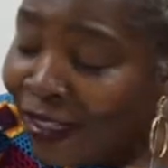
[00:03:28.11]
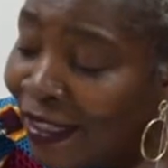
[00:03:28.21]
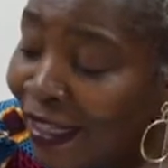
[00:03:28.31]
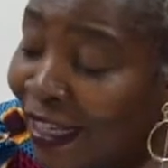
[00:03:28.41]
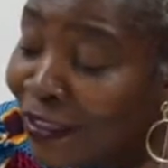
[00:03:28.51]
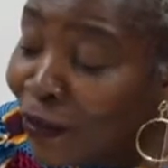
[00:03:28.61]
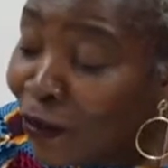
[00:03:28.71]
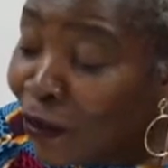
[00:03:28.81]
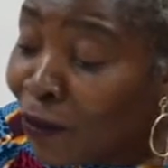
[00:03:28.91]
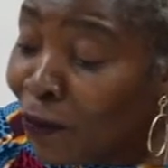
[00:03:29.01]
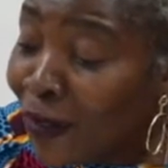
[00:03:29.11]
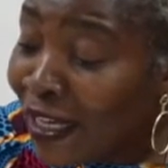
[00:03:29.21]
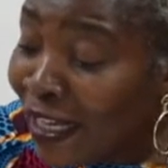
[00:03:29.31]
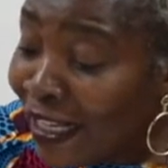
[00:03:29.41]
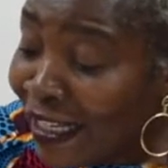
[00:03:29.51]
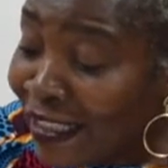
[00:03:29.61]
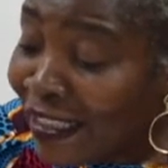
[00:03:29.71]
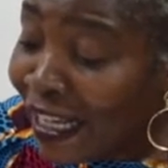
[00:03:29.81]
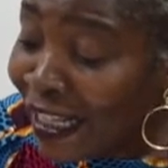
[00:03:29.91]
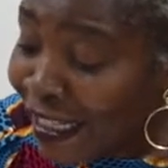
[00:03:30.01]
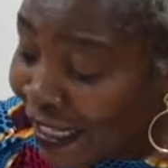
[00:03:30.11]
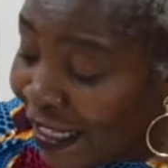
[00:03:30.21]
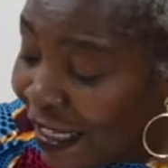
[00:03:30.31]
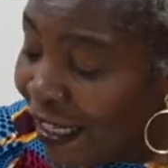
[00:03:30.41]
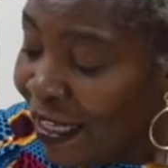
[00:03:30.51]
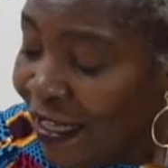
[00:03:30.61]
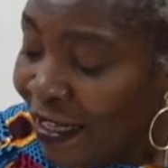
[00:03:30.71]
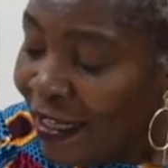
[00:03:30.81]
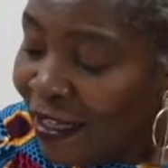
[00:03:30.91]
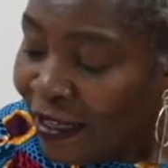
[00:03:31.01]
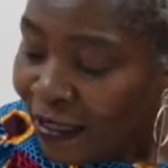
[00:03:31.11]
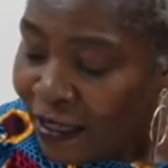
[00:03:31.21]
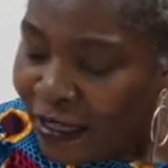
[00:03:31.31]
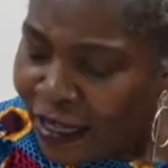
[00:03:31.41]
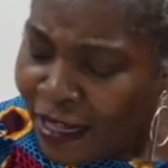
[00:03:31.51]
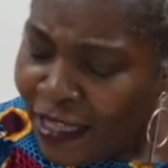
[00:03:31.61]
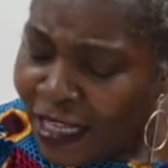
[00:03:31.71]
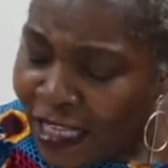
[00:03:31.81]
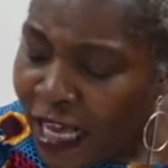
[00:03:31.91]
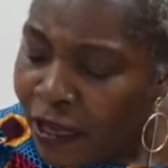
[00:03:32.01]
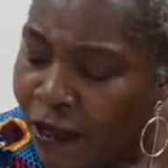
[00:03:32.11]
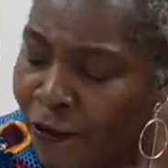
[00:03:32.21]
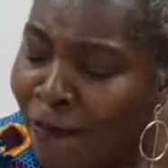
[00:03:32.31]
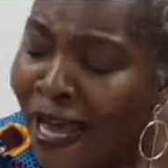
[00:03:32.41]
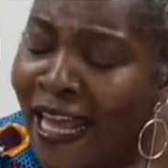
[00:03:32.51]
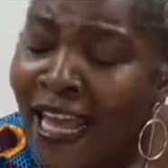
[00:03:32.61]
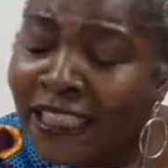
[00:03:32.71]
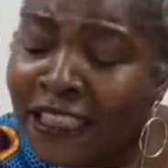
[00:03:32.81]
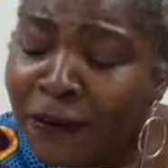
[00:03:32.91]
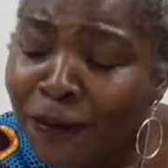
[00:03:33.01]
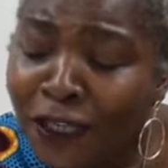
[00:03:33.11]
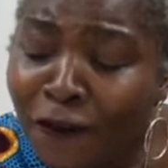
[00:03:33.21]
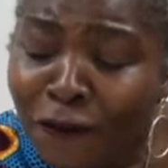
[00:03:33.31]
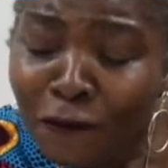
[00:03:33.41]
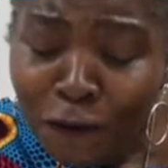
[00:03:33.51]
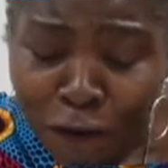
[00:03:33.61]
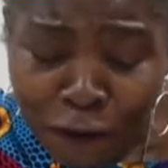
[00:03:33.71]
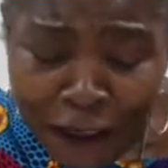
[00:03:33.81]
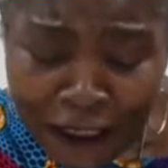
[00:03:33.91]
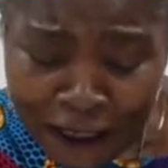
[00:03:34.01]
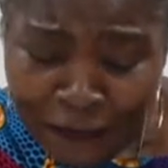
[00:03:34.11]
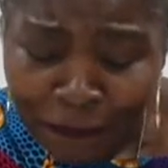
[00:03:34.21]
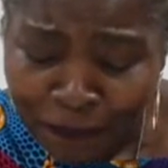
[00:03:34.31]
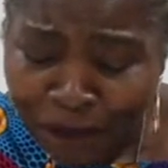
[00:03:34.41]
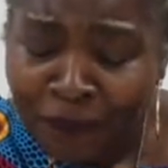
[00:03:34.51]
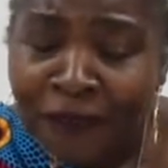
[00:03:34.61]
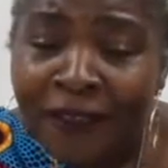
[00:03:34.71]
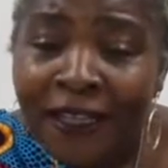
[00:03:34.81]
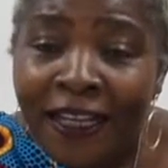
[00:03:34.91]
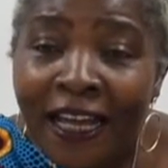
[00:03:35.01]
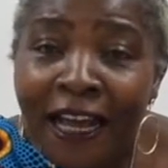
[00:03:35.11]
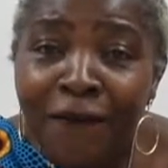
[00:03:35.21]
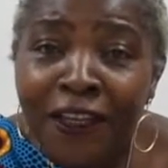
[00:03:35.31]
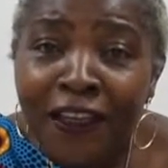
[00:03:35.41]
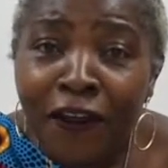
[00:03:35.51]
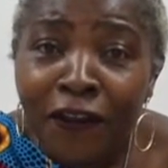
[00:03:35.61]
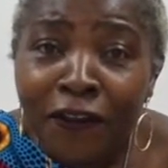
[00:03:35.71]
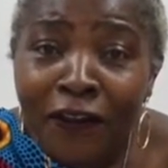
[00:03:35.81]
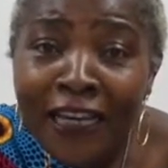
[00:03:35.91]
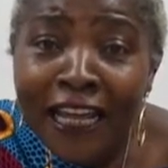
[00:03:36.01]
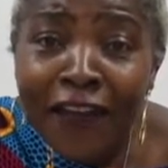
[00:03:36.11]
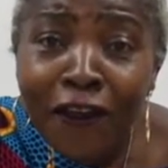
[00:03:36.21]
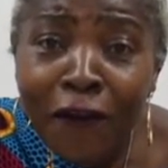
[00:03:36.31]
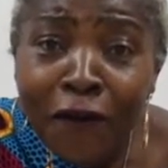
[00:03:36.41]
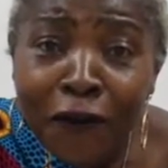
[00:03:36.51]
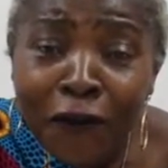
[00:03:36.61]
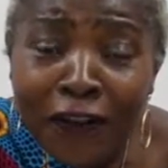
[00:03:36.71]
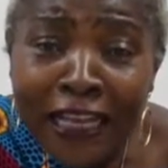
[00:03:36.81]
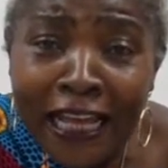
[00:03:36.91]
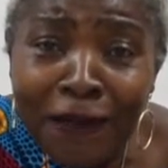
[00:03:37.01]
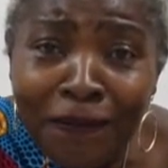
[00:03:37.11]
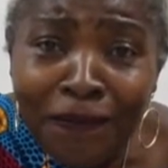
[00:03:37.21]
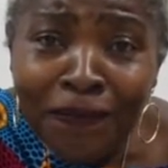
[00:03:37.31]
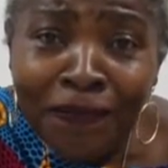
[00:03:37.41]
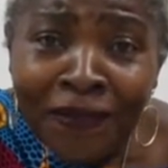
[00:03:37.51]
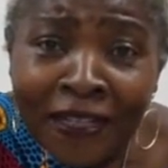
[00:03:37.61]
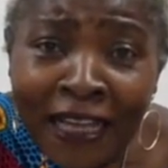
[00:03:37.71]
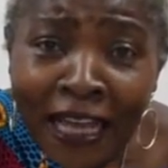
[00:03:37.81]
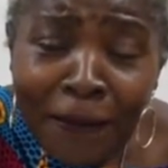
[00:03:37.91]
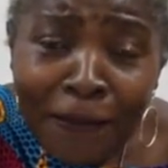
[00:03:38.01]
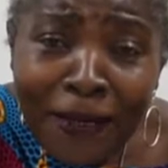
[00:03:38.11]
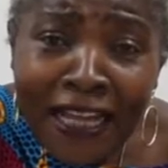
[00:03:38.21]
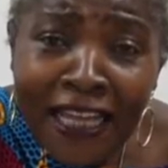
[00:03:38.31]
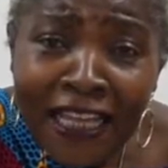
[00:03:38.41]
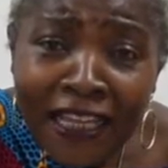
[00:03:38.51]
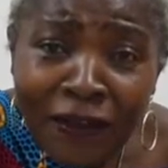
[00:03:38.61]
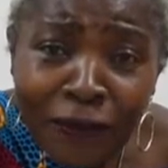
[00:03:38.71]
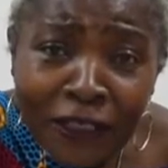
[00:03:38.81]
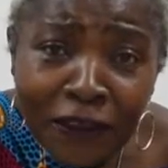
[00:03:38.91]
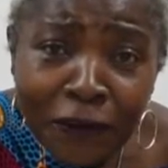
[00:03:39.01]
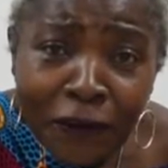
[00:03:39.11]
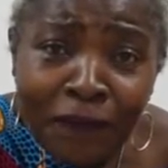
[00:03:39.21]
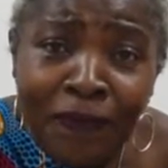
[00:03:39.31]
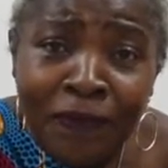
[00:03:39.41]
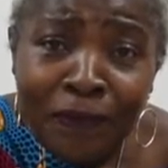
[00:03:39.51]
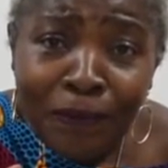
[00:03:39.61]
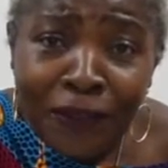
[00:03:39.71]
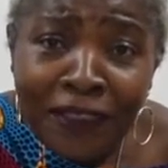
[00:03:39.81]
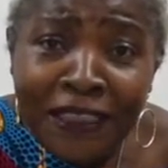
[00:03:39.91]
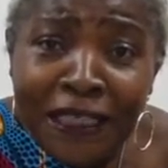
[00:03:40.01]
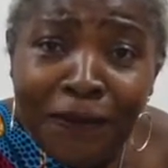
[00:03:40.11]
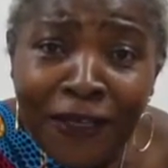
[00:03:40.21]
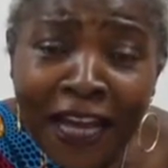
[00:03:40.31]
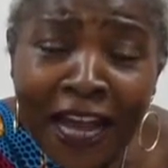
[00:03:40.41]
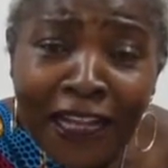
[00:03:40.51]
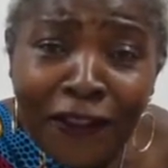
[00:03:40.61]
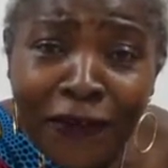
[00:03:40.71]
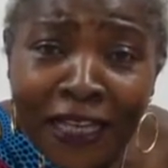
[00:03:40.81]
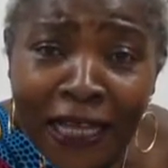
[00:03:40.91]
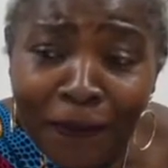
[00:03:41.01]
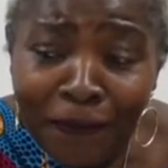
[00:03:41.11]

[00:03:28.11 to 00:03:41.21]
There is another way is, and I think Maya, she began to do this, having the letter of her name and playing with the building behind the name.